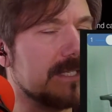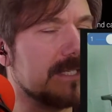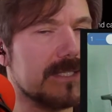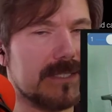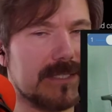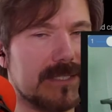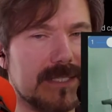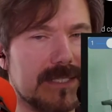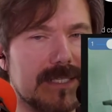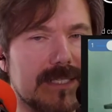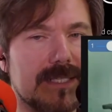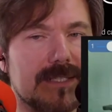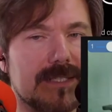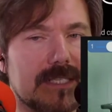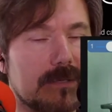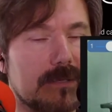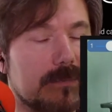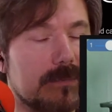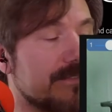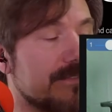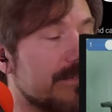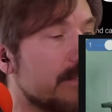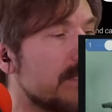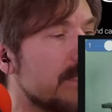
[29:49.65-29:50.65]
And again, that'll
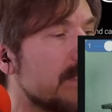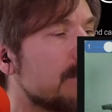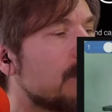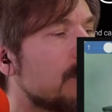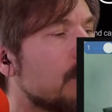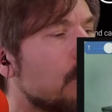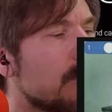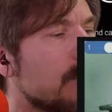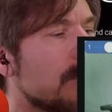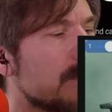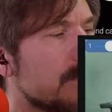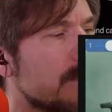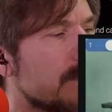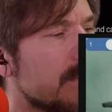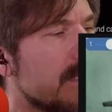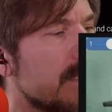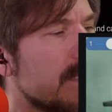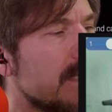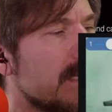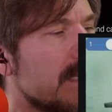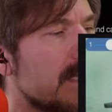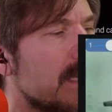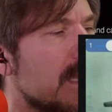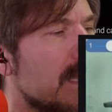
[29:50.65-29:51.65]
be very important
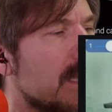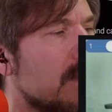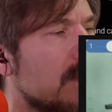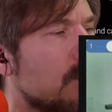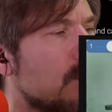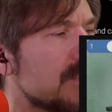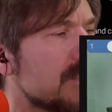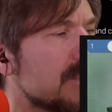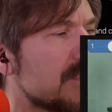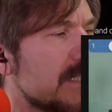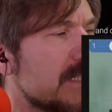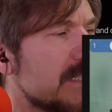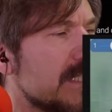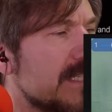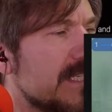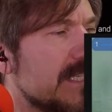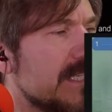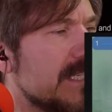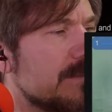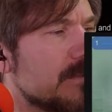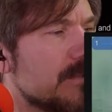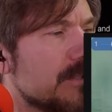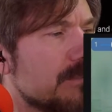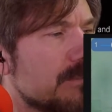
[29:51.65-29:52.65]
once I
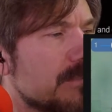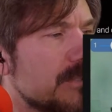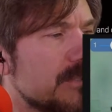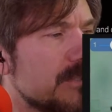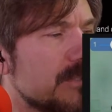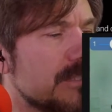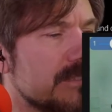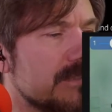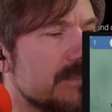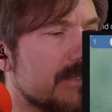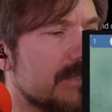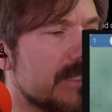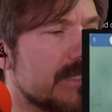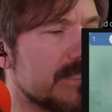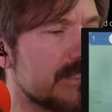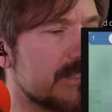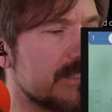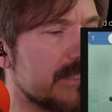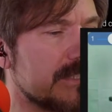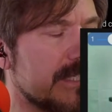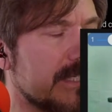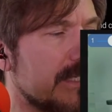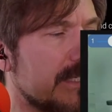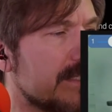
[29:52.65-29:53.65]
enable the Bluetooth
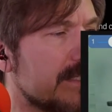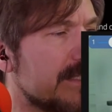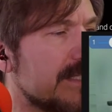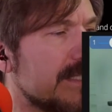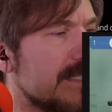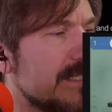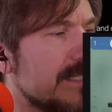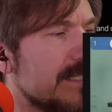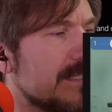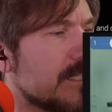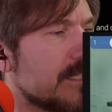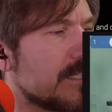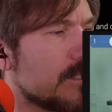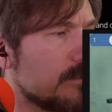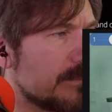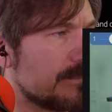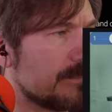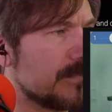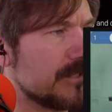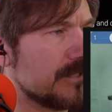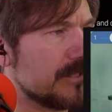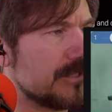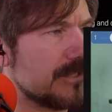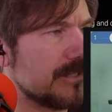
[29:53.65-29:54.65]
functionality in the grip
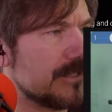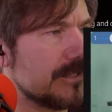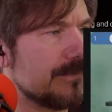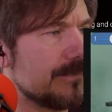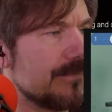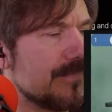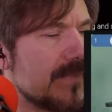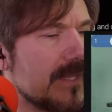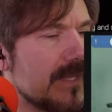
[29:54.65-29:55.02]
and shoot.